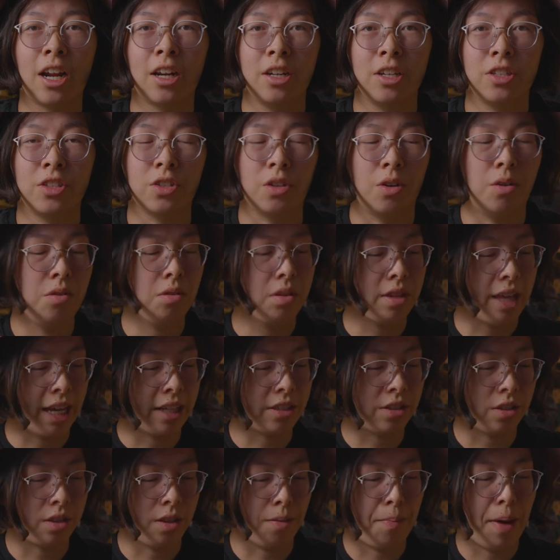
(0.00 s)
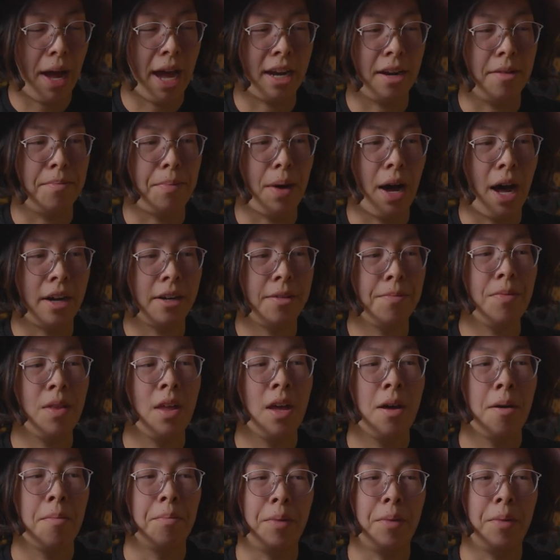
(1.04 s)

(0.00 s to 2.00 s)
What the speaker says: on its own thanks to the padded bottom,